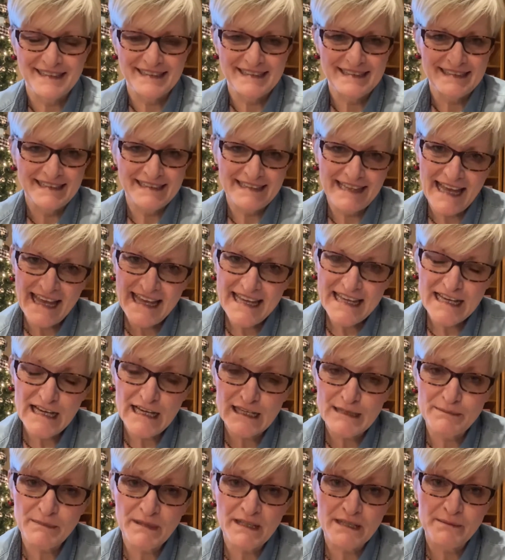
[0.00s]
and today
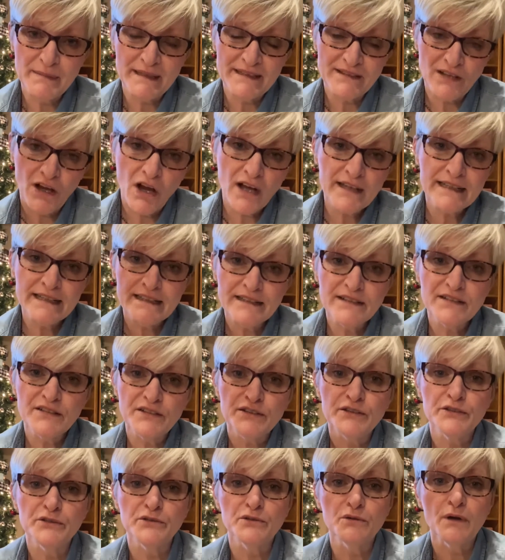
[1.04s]
I am going to be talking to
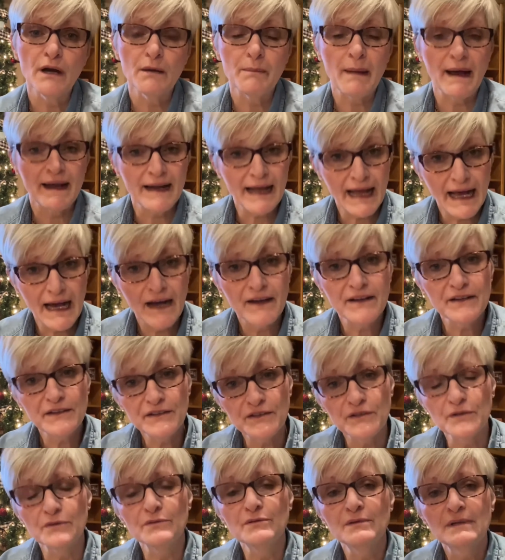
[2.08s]
you about how to
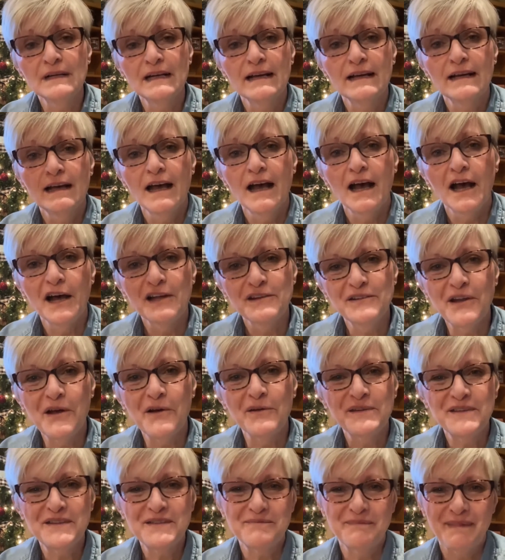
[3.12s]
do a no
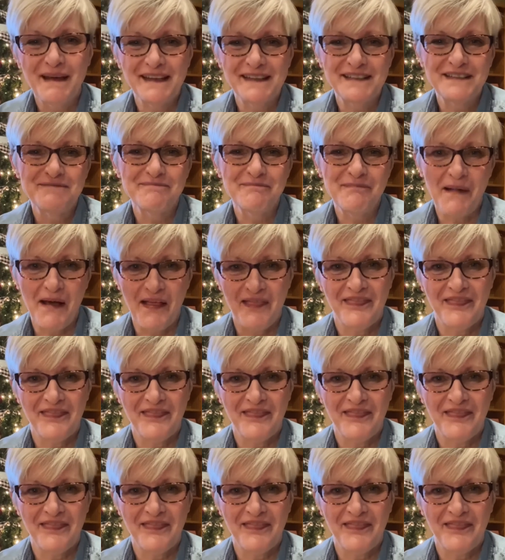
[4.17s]
spend month.